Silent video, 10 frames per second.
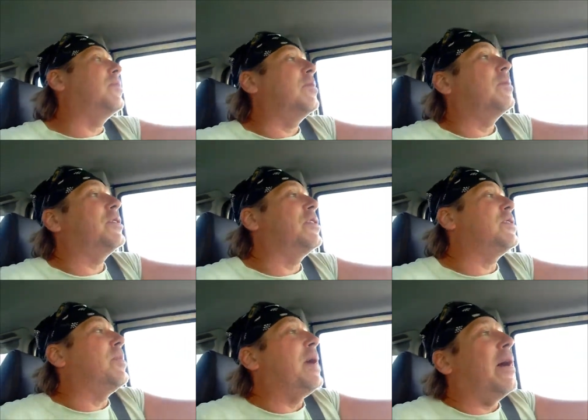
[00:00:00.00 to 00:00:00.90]
which is
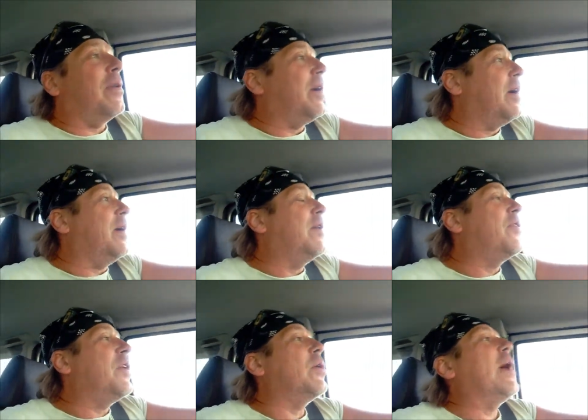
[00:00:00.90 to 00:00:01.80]
about a
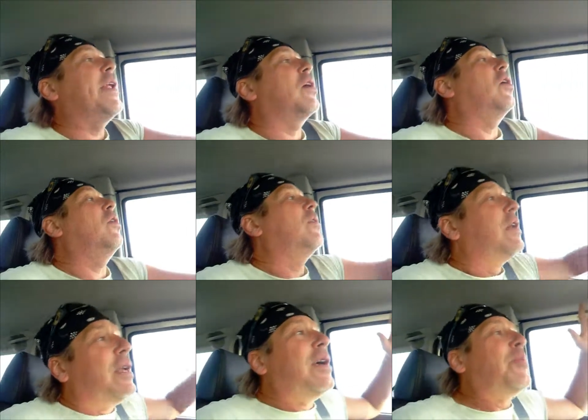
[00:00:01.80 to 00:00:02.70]
theoretical
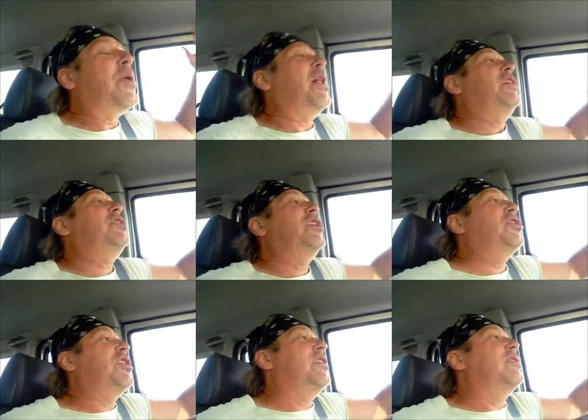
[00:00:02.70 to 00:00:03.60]

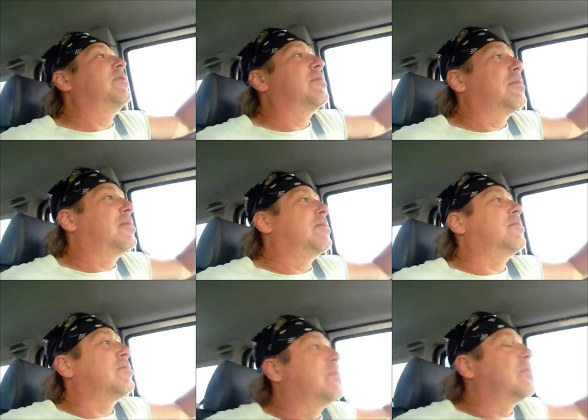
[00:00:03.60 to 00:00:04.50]
politician
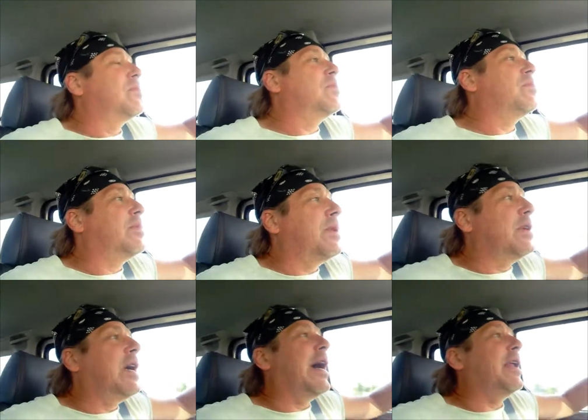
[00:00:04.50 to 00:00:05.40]

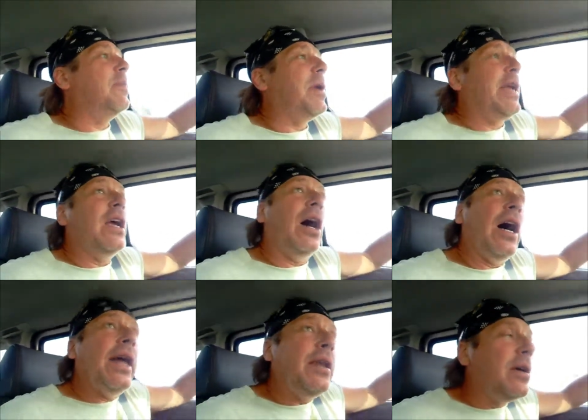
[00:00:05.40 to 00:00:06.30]
guided by
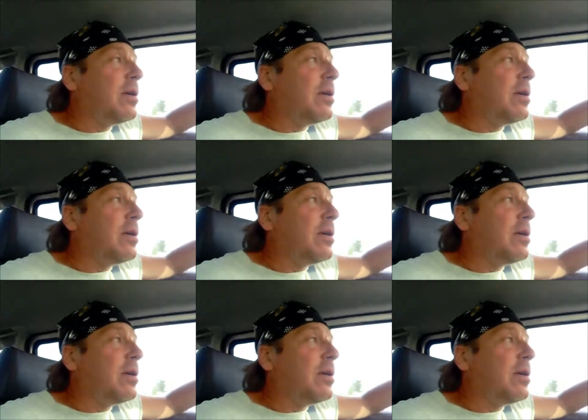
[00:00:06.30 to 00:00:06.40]
God.